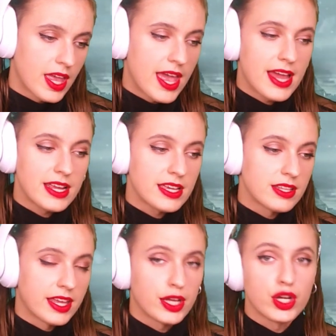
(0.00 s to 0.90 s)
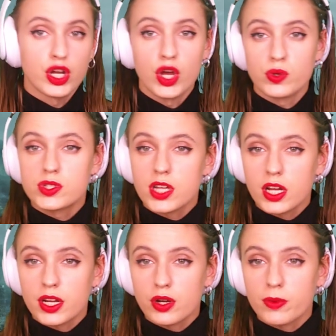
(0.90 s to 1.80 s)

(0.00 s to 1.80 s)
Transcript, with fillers: any like notes on it or